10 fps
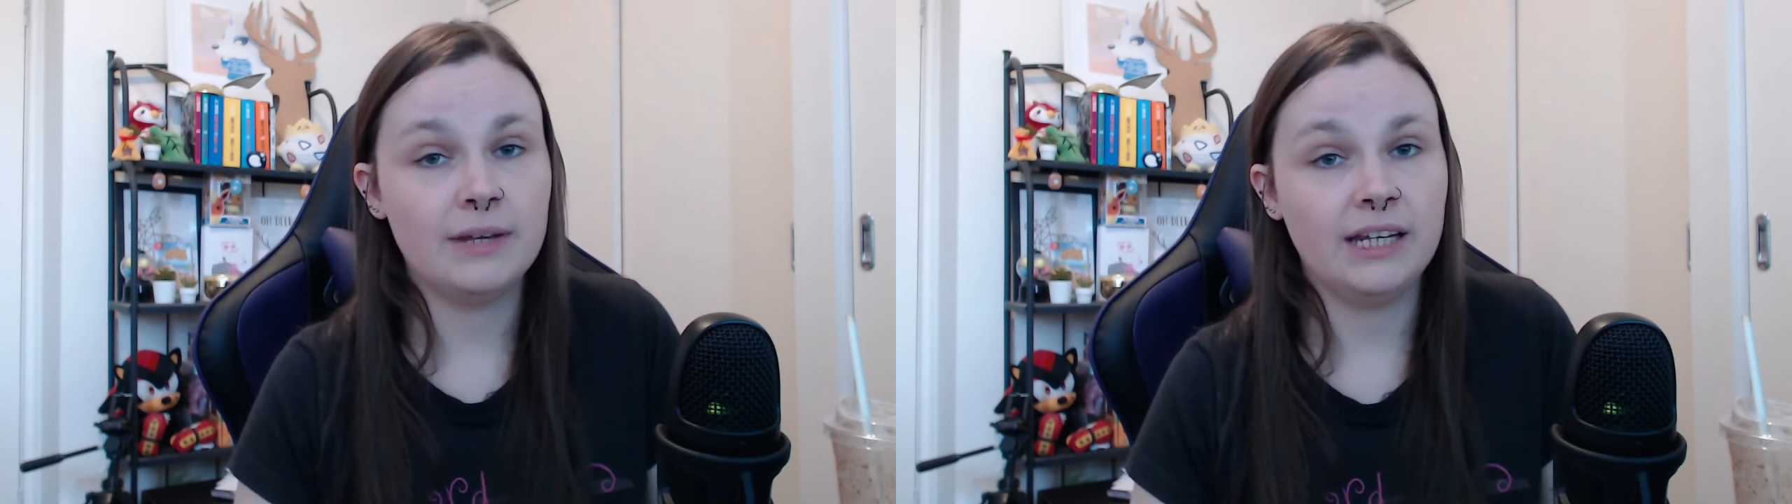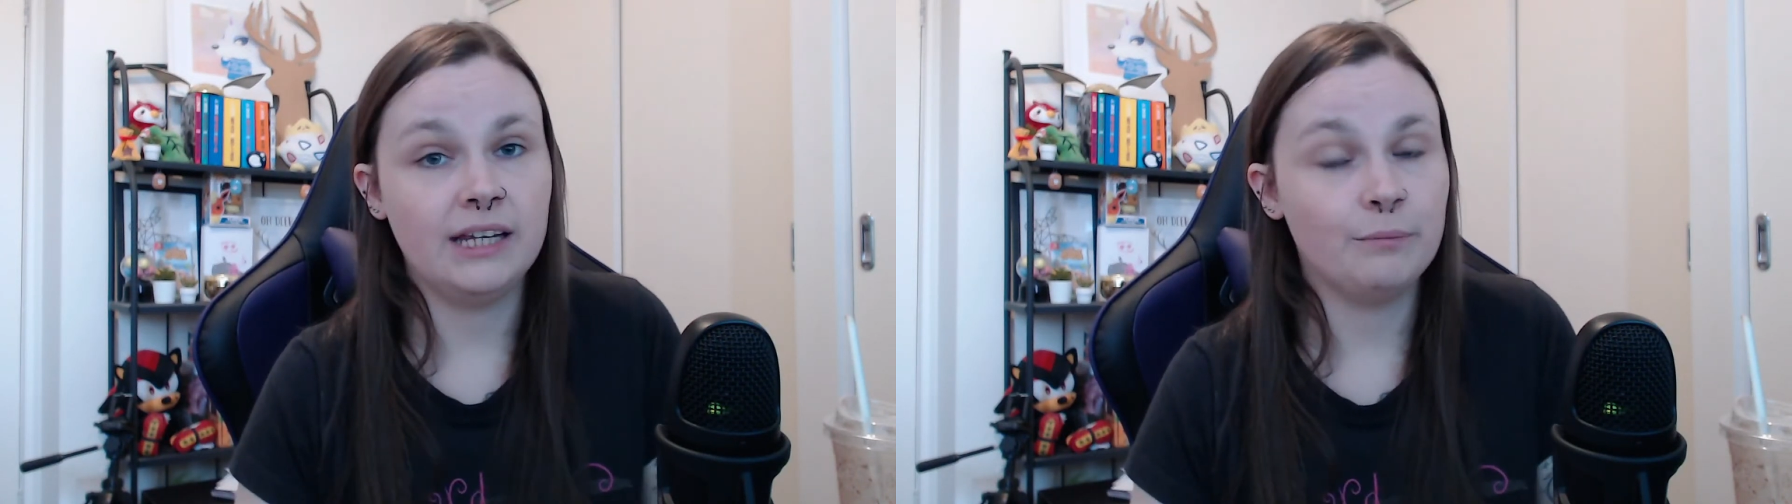
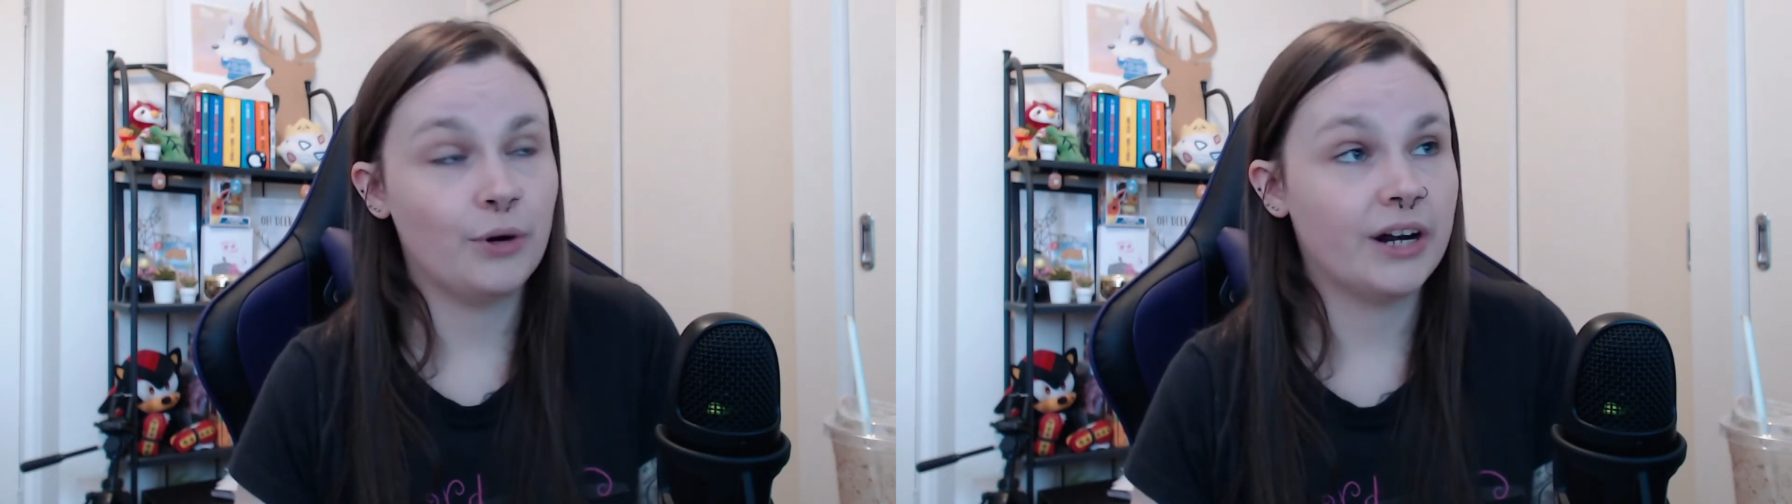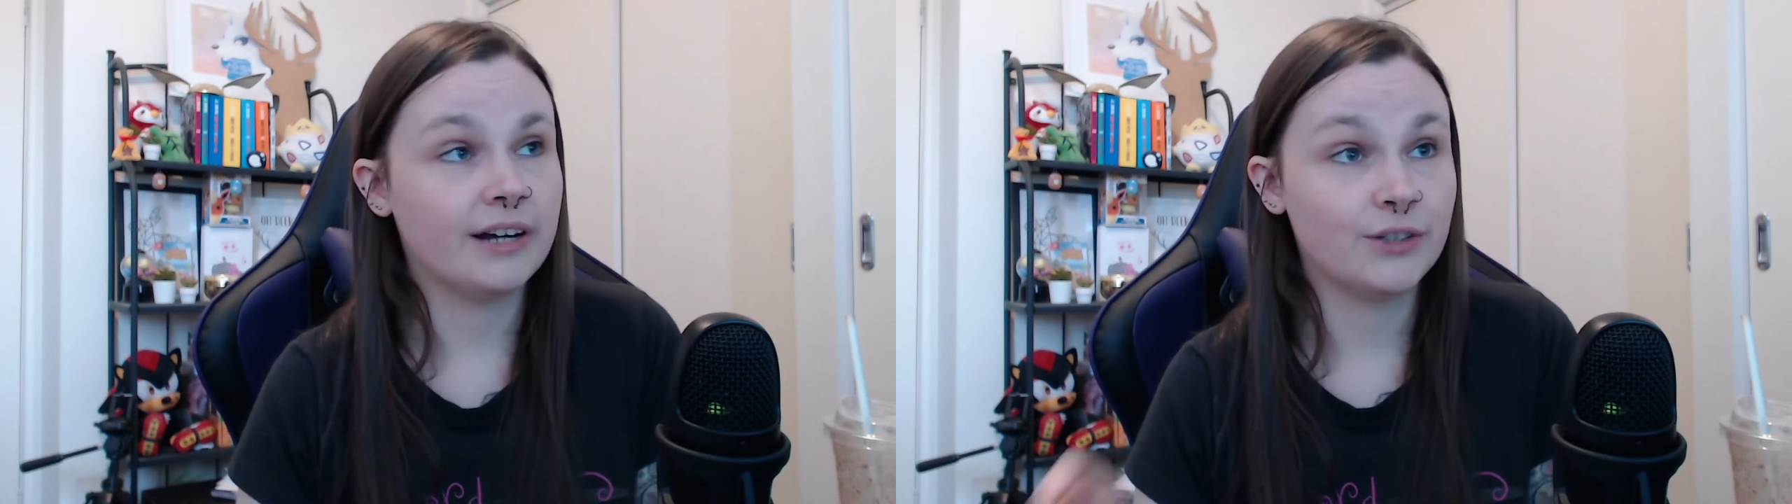many
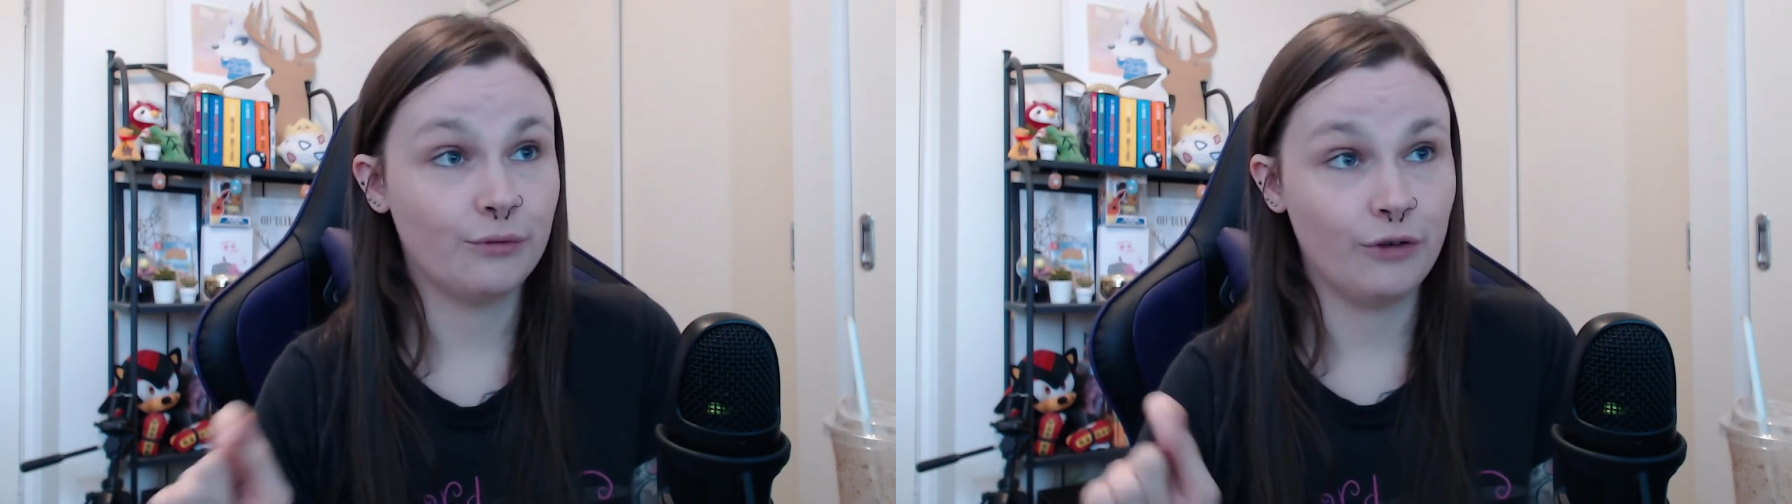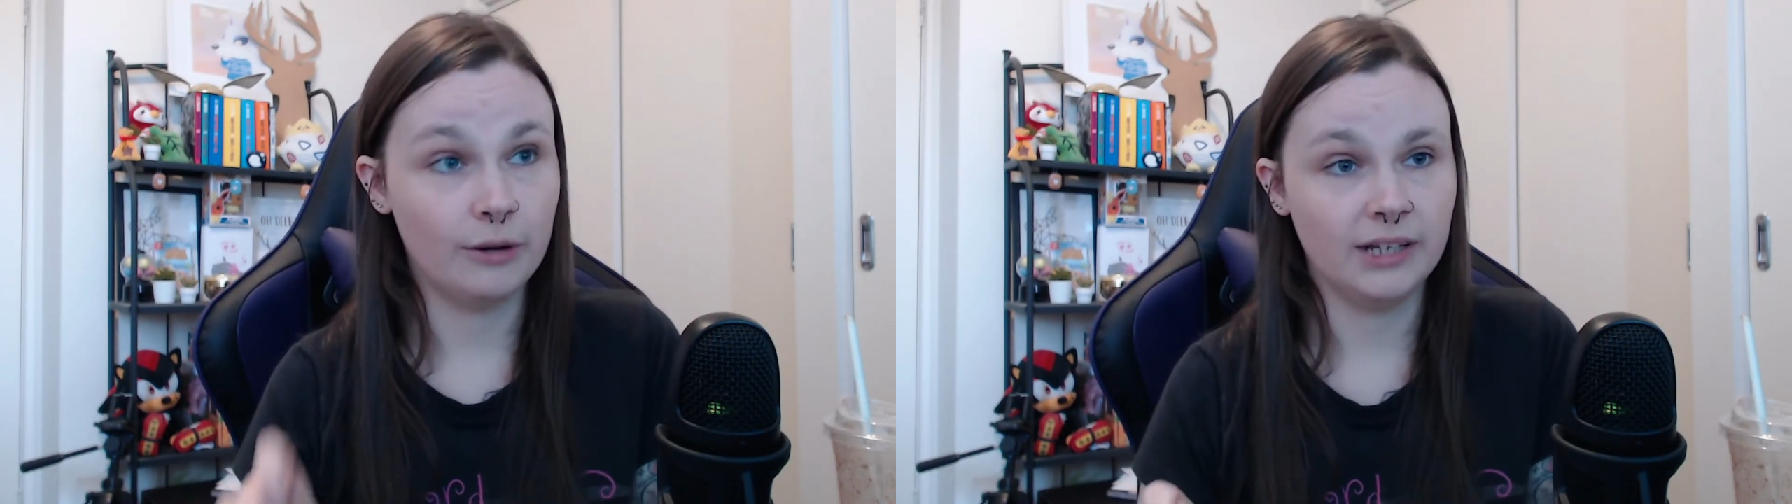products
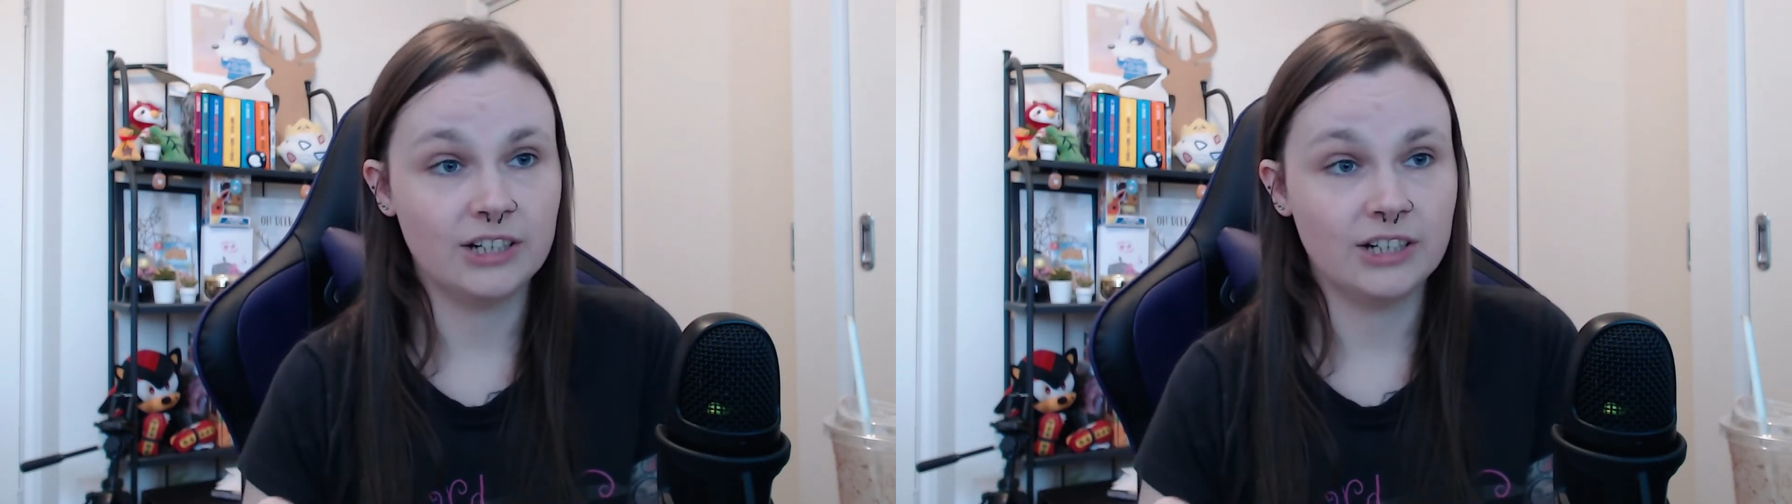from